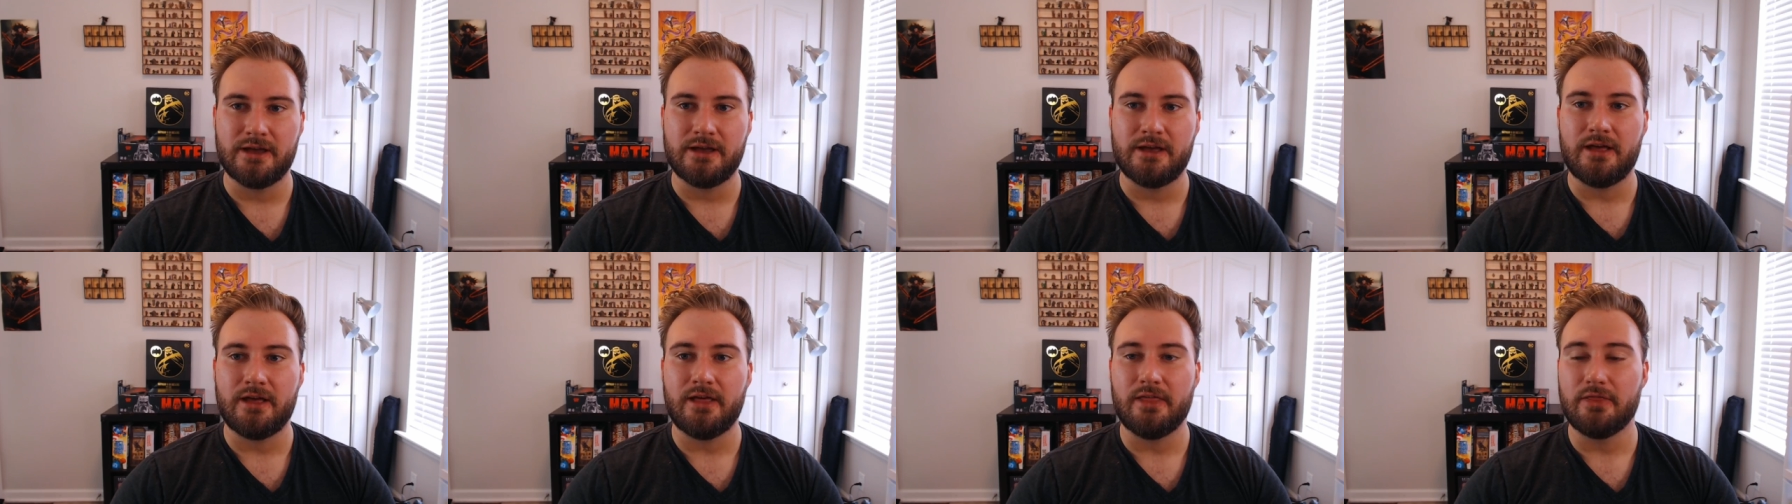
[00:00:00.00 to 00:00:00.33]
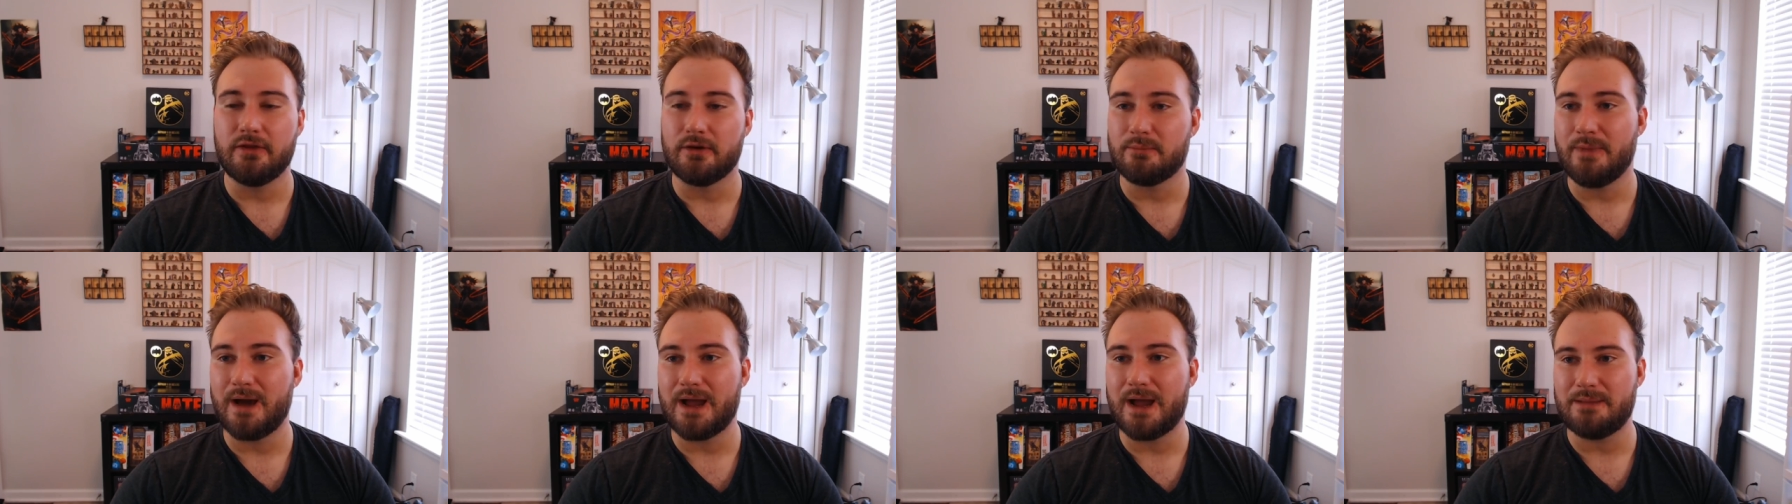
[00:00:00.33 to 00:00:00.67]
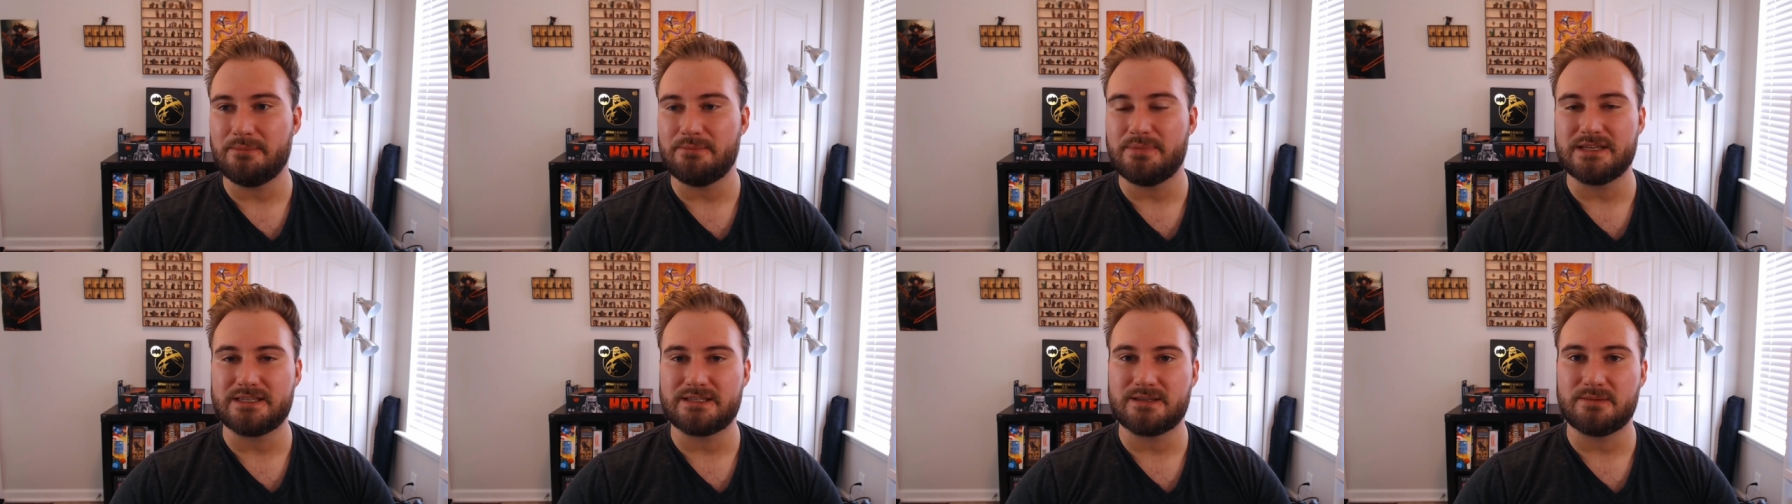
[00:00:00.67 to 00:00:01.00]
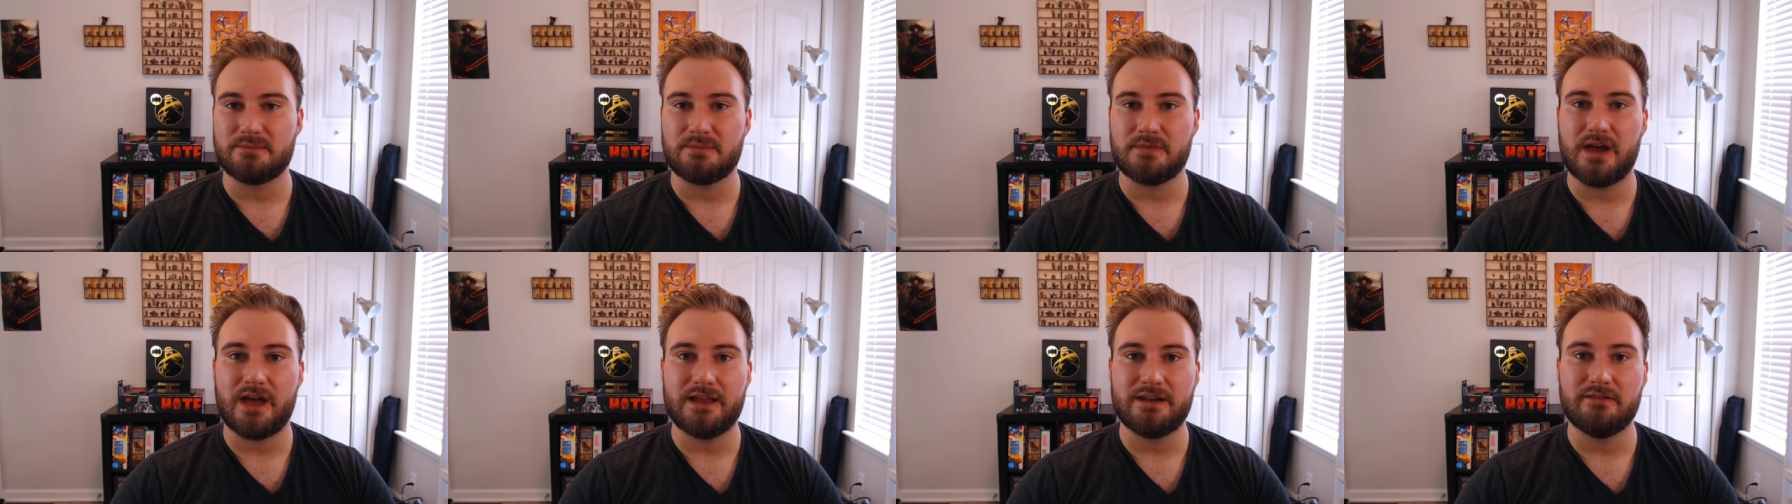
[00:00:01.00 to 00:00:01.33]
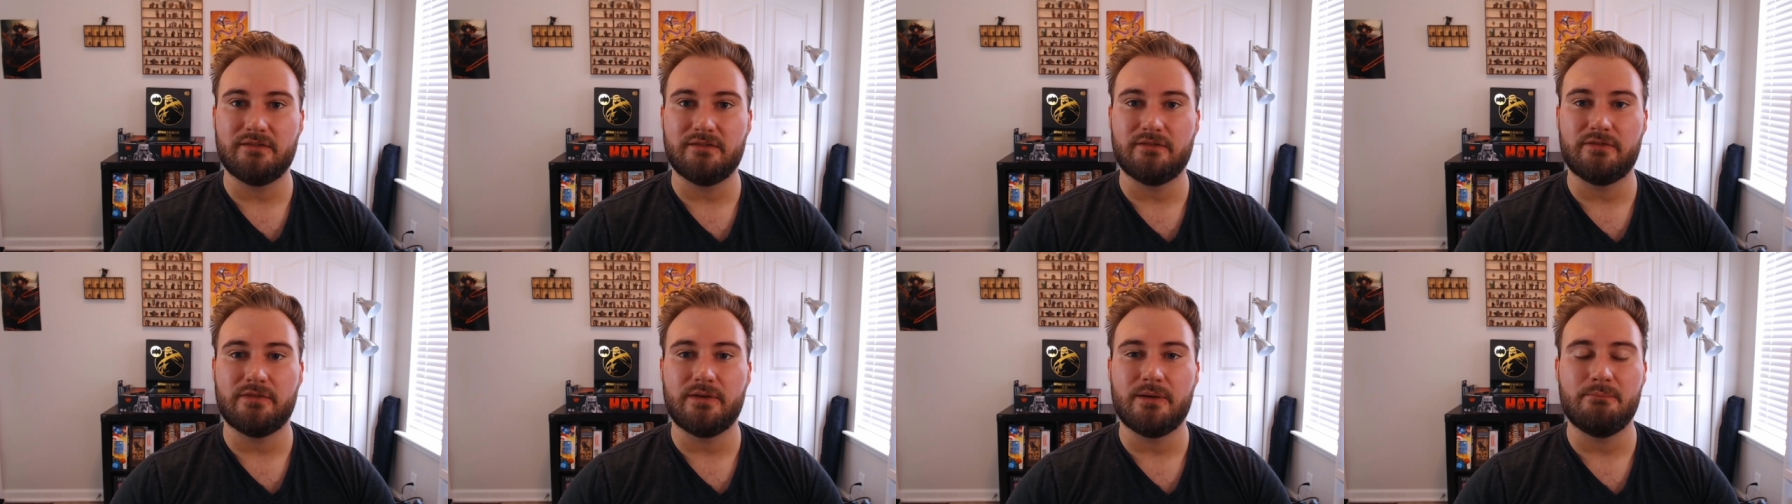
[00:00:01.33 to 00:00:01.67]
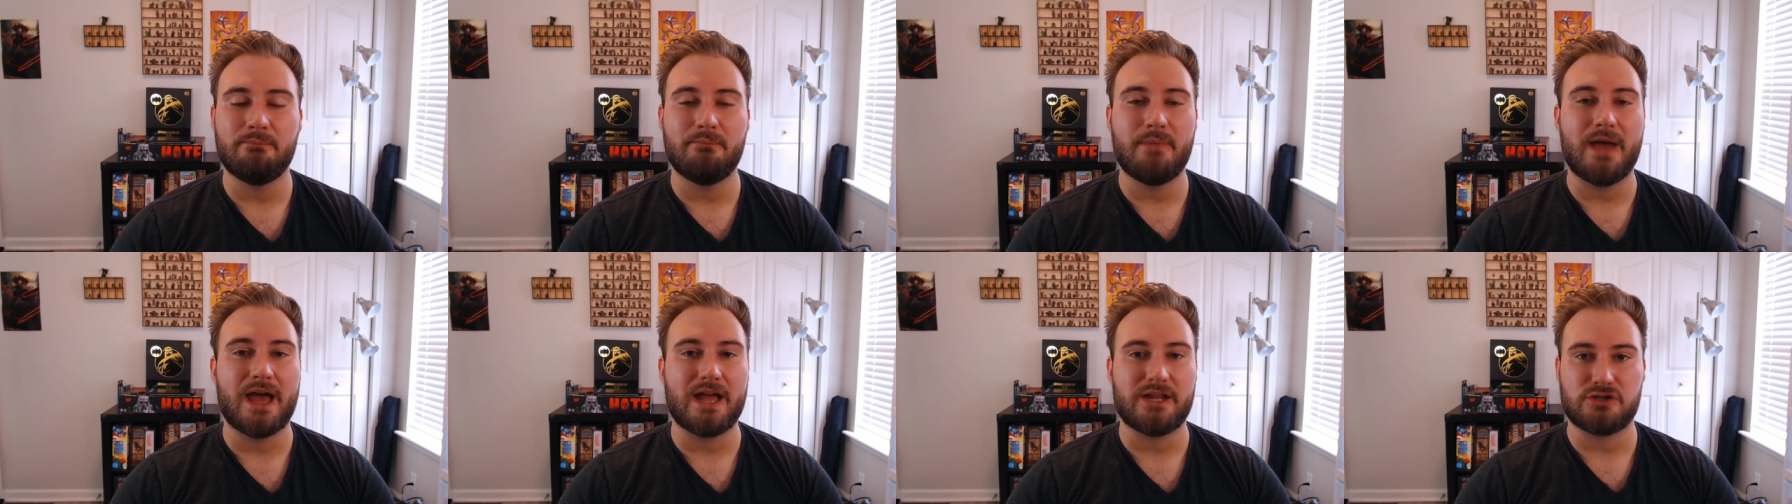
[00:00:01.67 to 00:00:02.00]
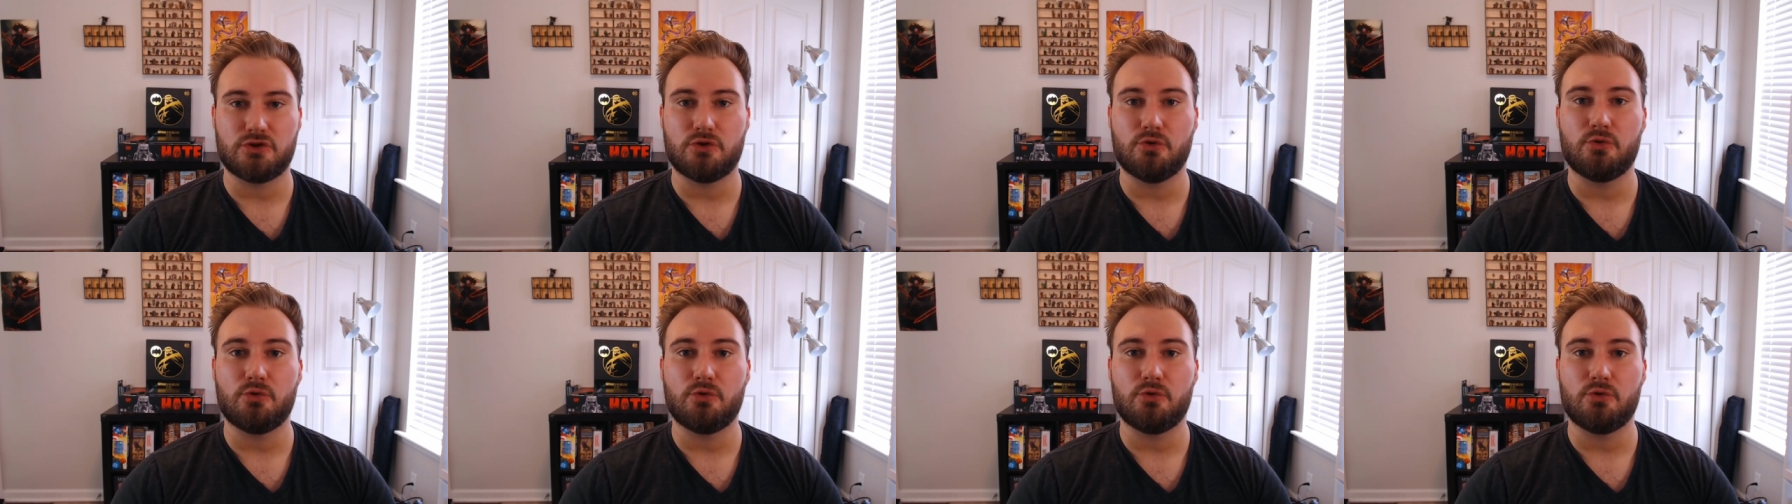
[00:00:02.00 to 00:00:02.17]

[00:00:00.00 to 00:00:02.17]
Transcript: There might be some kind of magical